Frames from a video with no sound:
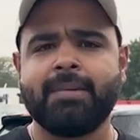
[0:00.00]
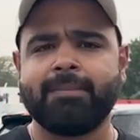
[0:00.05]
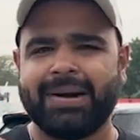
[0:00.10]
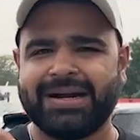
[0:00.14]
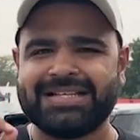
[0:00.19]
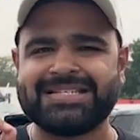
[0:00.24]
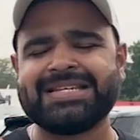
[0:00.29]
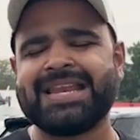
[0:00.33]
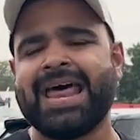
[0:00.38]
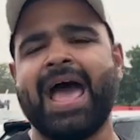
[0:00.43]

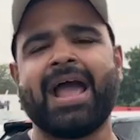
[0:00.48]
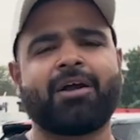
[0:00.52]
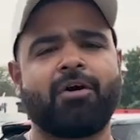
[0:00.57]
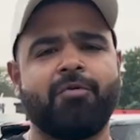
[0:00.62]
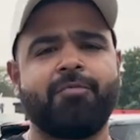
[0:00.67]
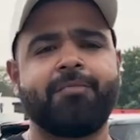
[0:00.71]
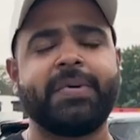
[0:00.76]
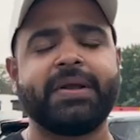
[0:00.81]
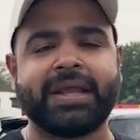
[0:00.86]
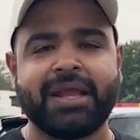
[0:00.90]
but his knack
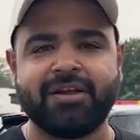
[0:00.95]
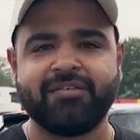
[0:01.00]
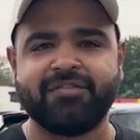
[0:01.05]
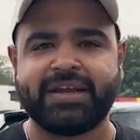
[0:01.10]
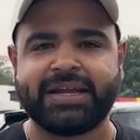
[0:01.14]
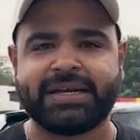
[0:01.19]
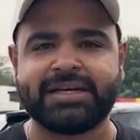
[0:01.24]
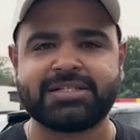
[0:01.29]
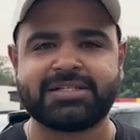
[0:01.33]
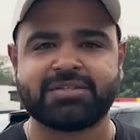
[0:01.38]
of picking
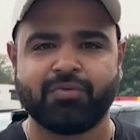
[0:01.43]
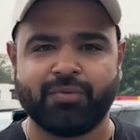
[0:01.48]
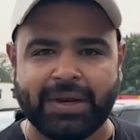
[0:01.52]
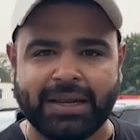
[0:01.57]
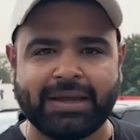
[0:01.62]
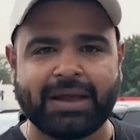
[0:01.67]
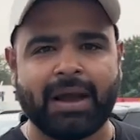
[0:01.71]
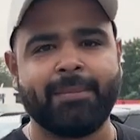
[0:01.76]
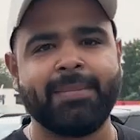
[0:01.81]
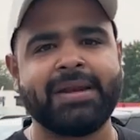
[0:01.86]
wickets
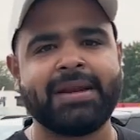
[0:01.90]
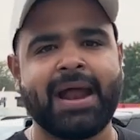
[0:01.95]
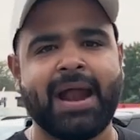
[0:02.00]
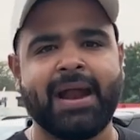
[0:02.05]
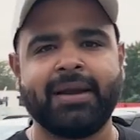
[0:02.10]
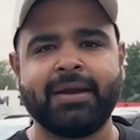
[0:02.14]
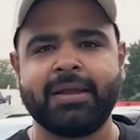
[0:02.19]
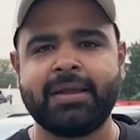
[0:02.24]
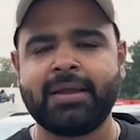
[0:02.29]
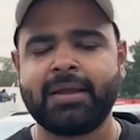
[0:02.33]
will come in
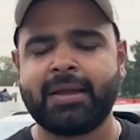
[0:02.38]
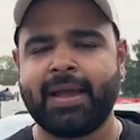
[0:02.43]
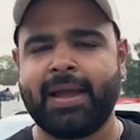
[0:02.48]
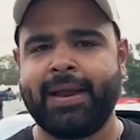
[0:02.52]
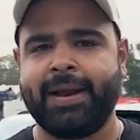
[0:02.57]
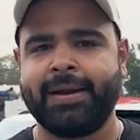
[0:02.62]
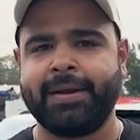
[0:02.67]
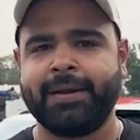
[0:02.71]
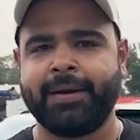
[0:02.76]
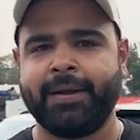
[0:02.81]
handy,
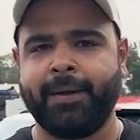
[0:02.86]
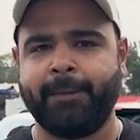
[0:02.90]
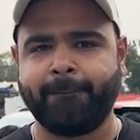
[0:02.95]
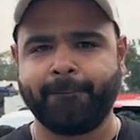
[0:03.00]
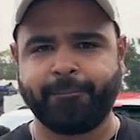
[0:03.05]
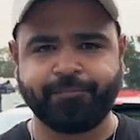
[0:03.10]
and